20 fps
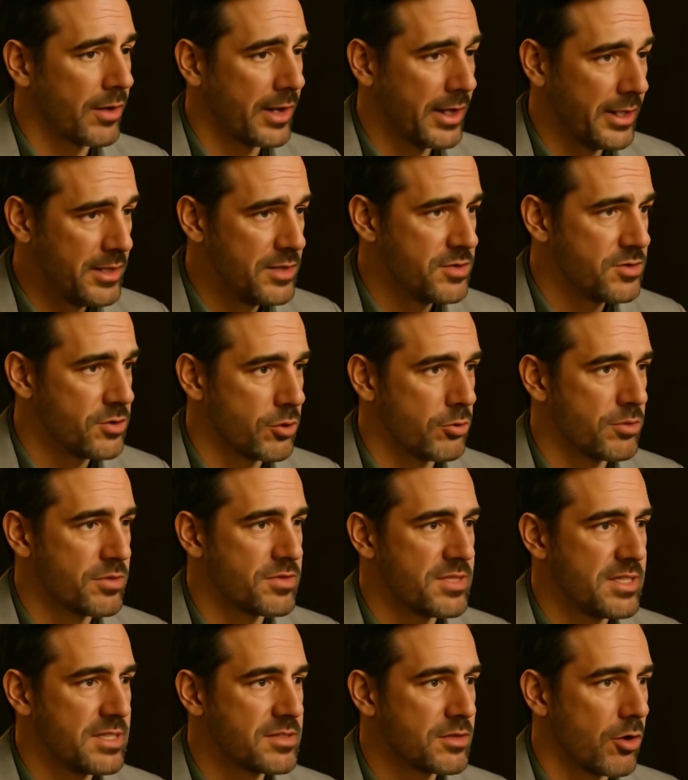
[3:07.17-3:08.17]
kidney stone
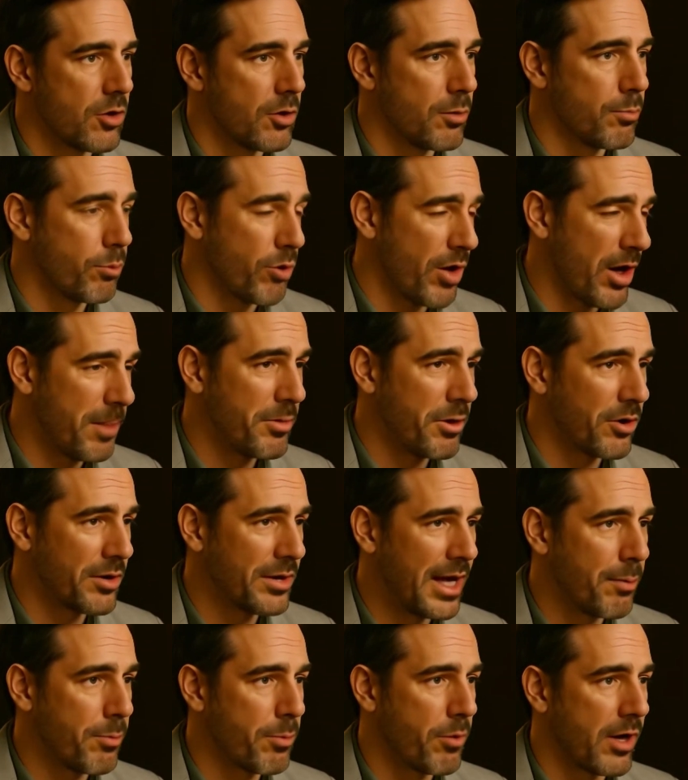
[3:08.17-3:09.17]
disease called primary
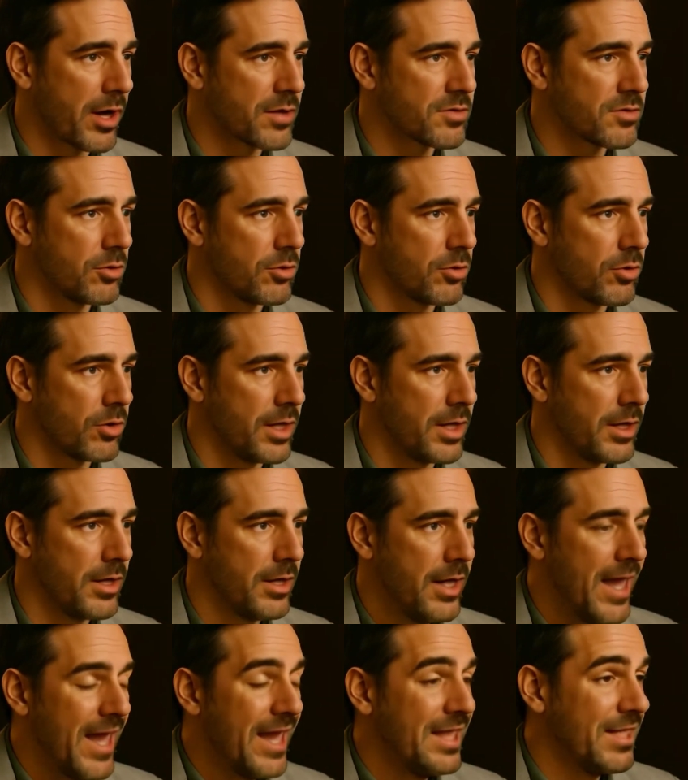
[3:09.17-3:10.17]
hyperoxaluria,
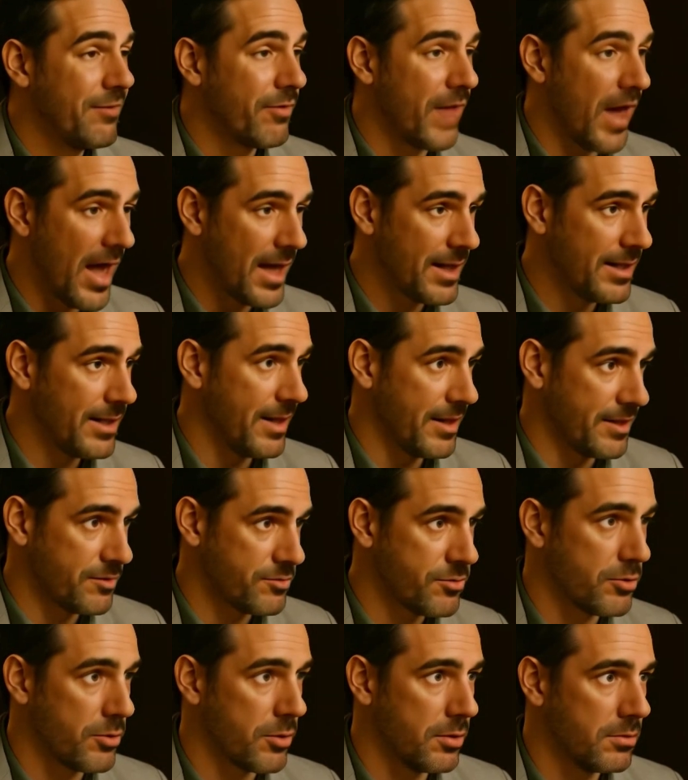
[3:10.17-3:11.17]
and even high
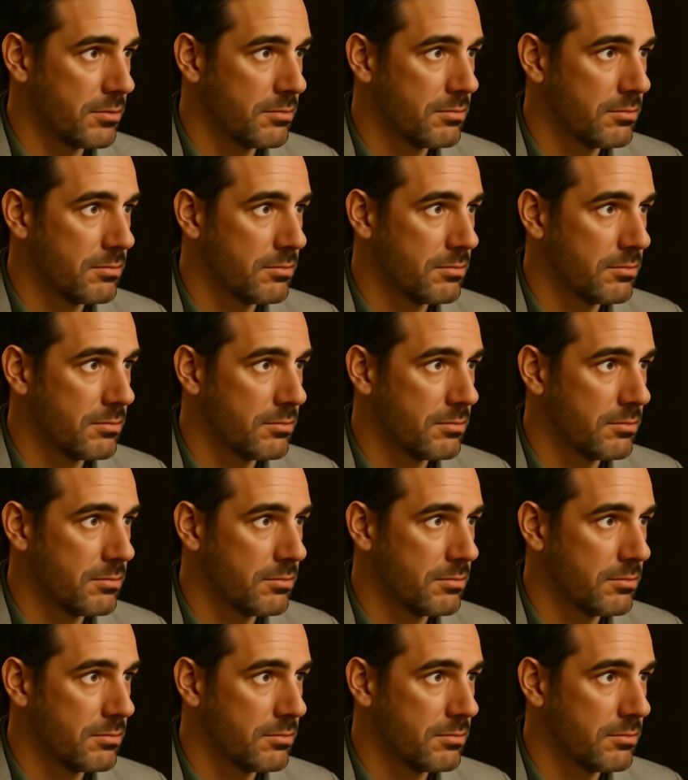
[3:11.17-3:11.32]
cholesterol.